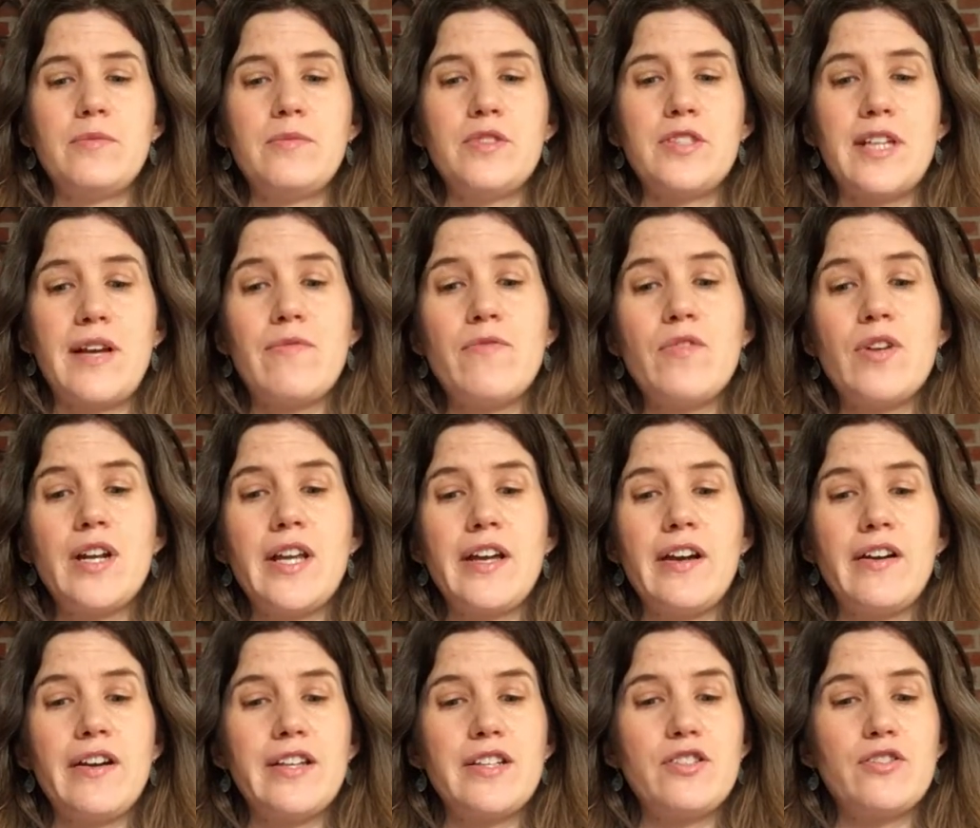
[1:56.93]
Generally
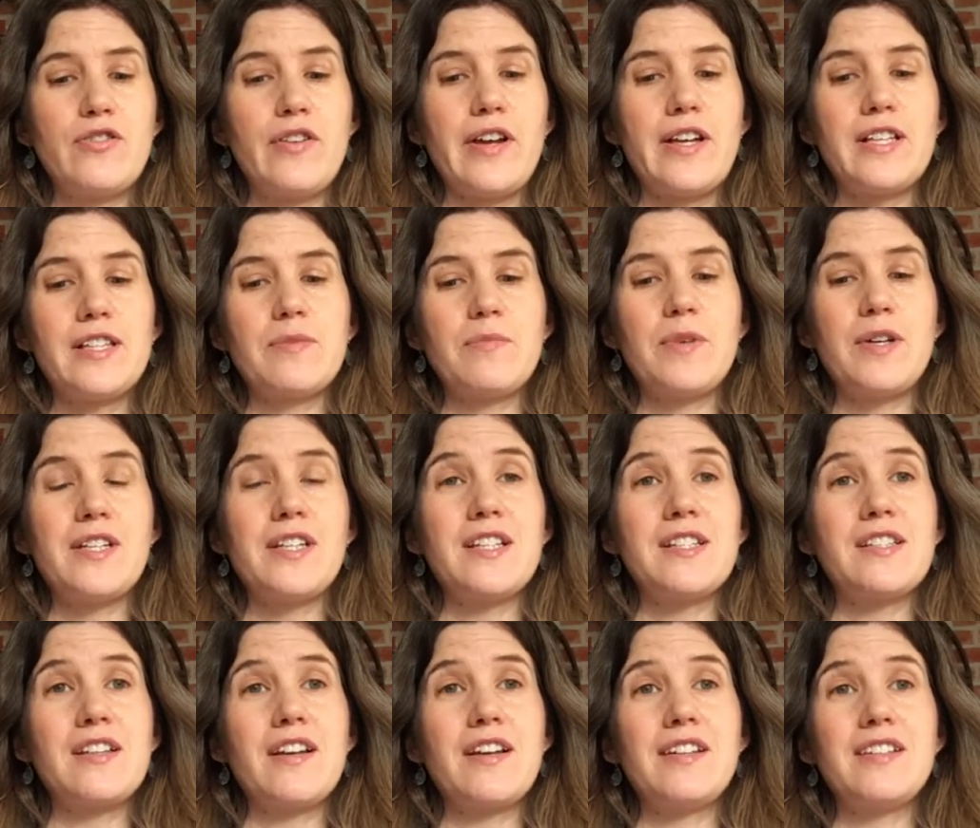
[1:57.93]
I trace my
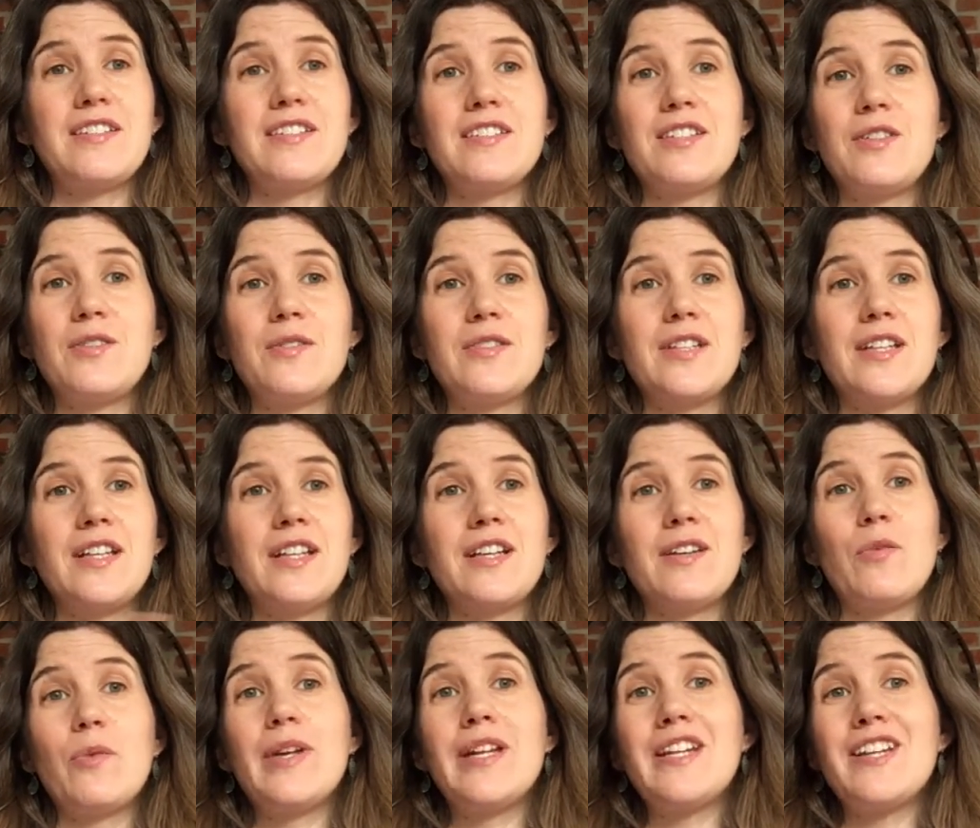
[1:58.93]
designs using
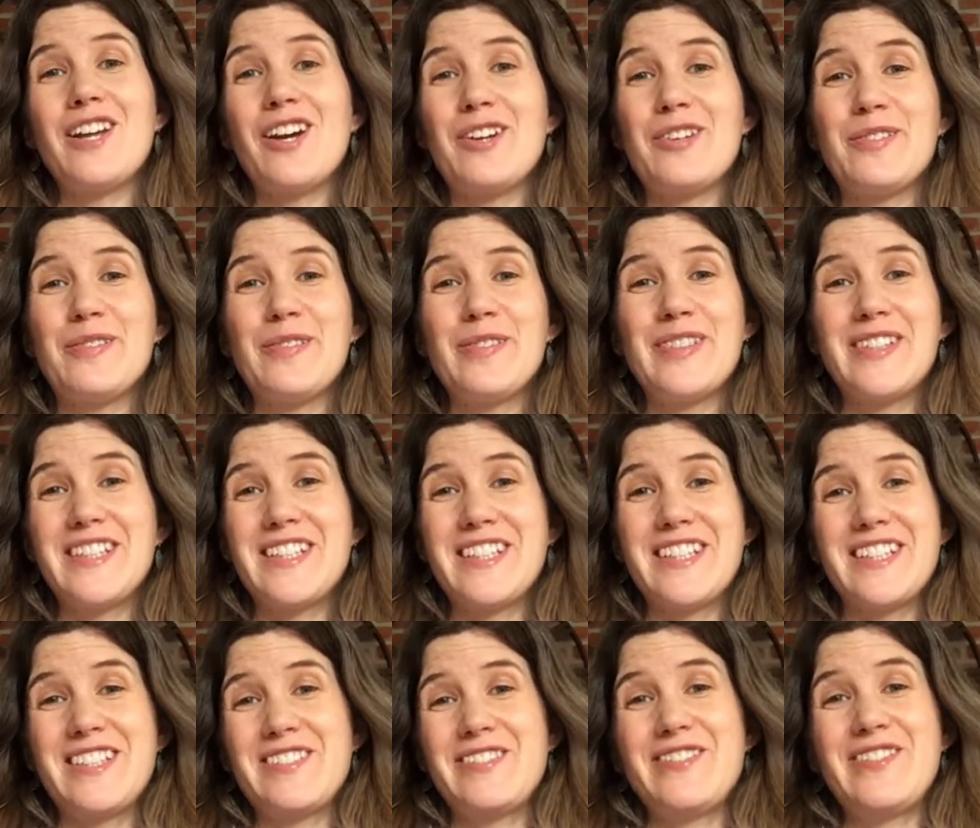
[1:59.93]
a window, which
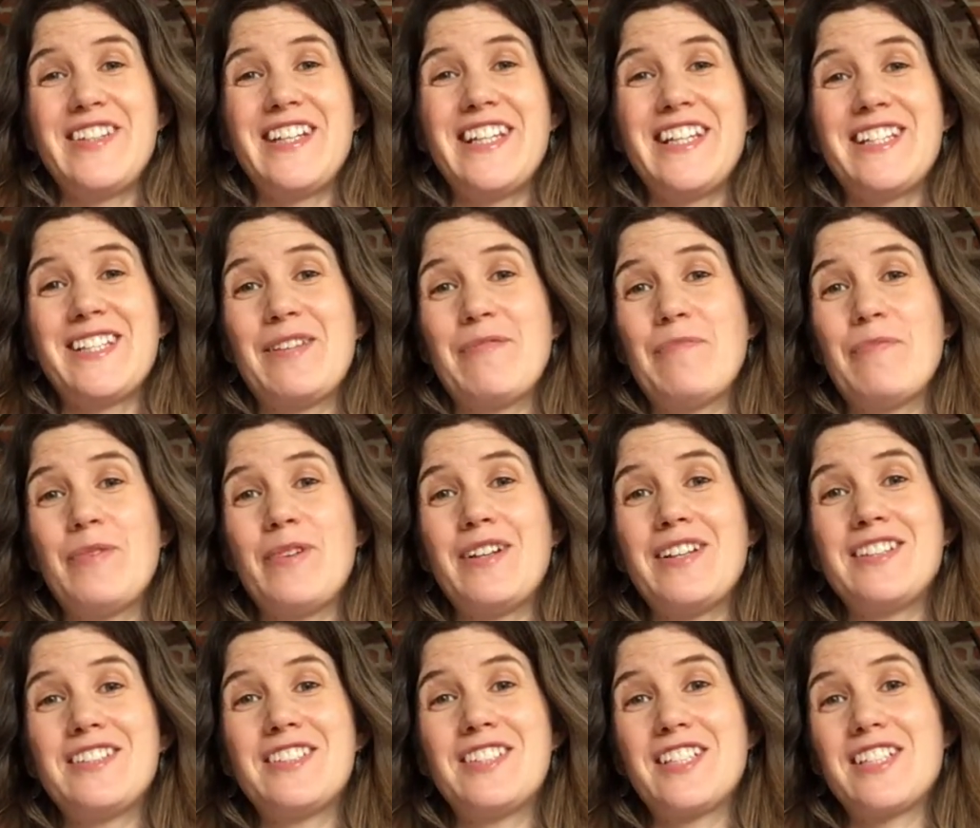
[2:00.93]
is really
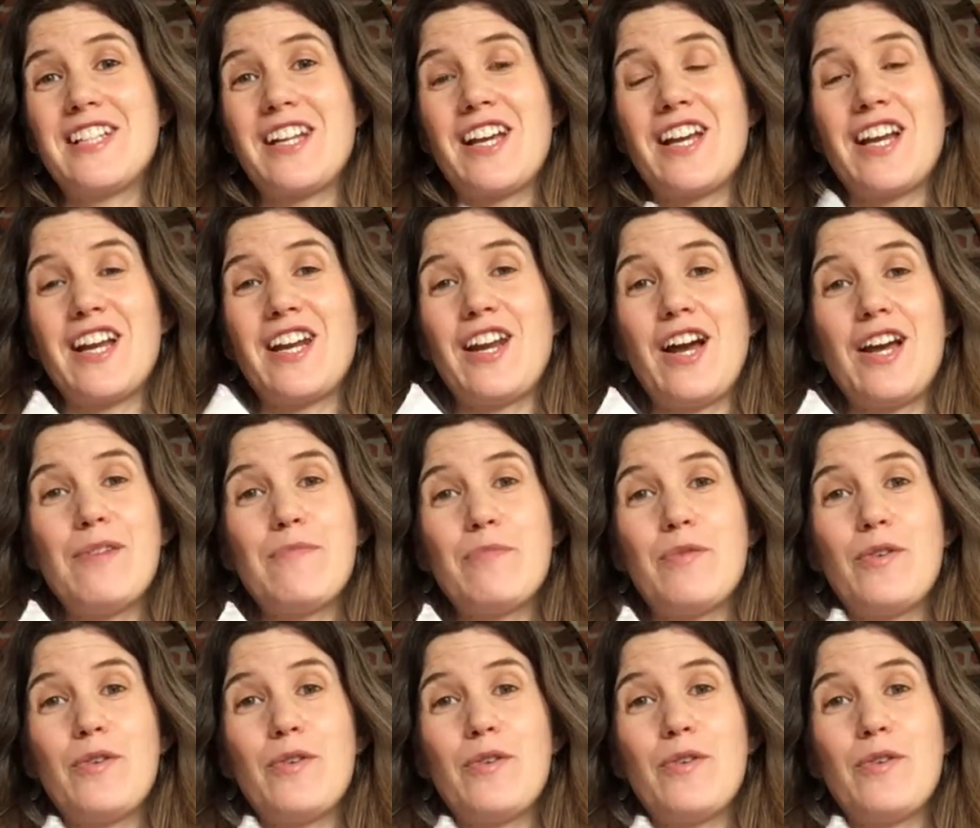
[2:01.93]
simple, just like a light